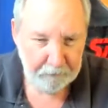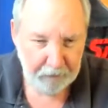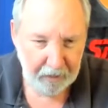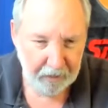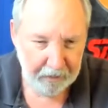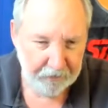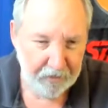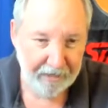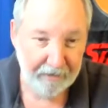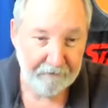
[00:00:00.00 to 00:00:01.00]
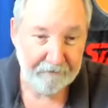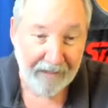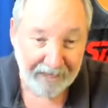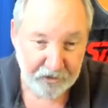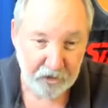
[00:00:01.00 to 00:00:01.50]
uh, that the
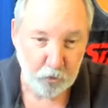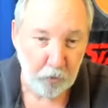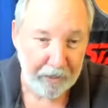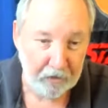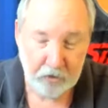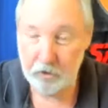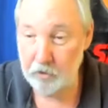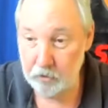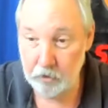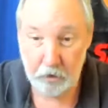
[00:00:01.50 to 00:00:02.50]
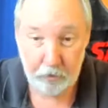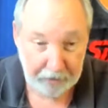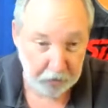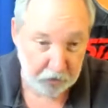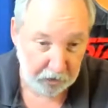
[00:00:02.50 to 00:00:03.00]
fastest way to do an
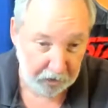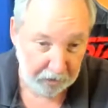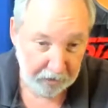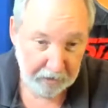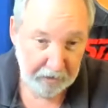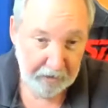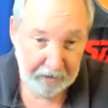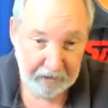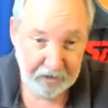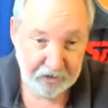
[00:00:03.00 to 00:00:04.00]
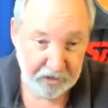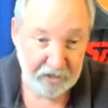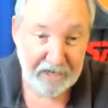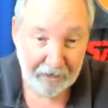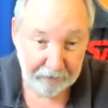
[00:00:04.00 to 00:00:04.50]
install is to
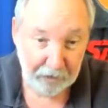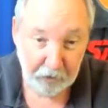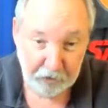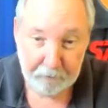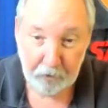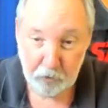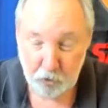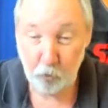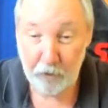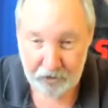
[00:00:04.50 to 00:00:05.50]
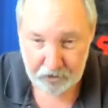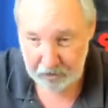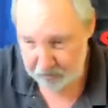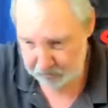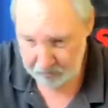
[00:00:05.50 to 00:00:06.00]
download the most
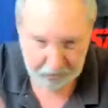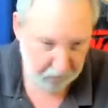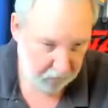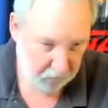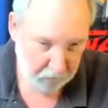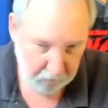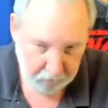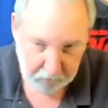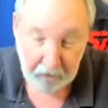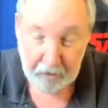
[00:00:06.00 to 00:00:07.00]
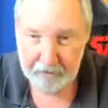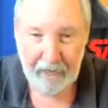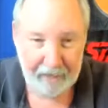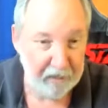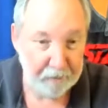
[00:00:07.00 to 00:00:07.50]
recent
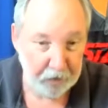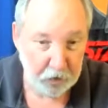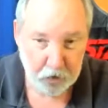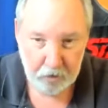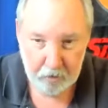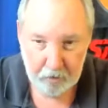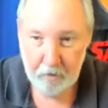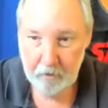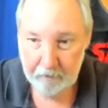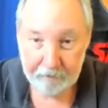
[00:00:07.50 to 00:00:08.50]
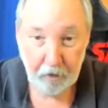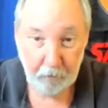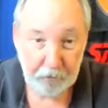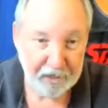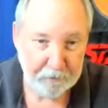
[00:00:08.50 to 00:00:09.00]
uh, image
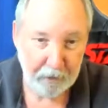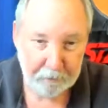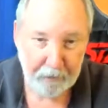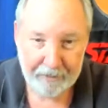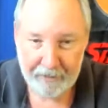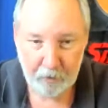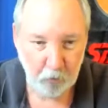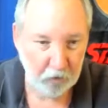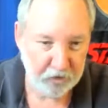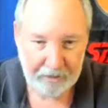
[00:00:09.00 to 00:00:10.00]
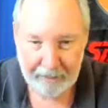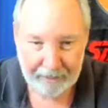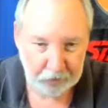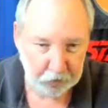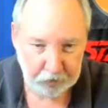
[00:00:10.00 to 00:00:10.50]
from raspberrypi.org
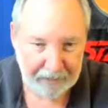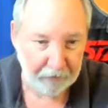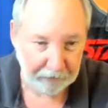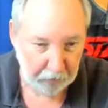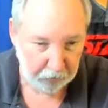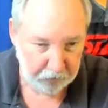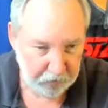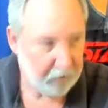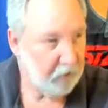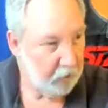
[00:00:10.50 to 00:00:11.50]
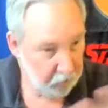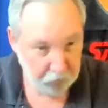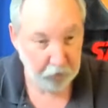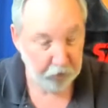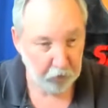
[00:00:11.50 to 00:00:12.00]
slash downloads
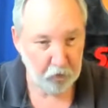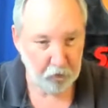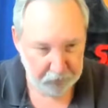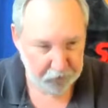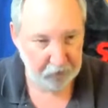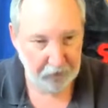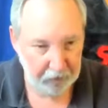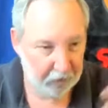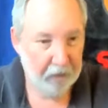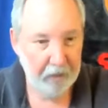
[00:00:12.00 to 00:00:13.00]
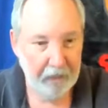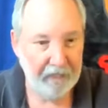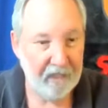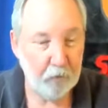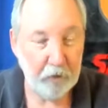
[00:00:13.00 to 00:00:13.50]
to your local machine.
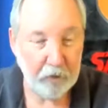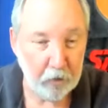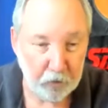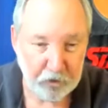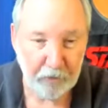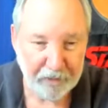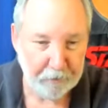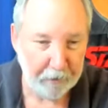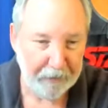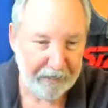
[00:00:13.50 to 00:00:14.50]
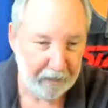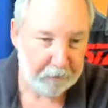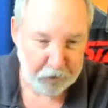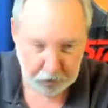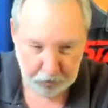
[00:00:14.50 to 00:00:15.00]
And then when you use the Raspberry Pi
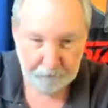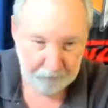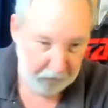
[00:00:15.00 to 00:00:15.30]
imager,